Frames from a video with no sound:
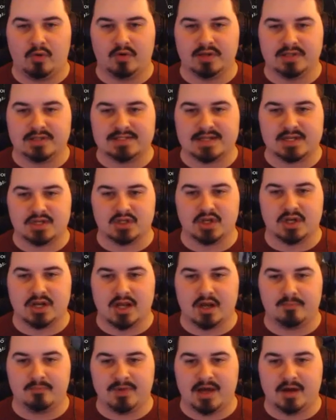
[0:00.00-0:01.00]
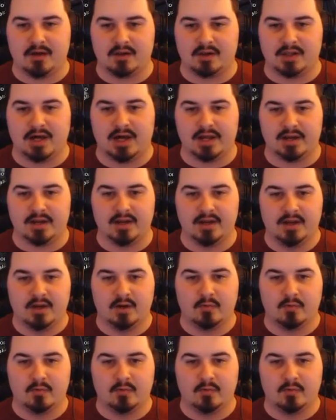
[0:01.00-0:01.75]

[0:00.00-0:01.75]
world, it's actually going to help me out a lot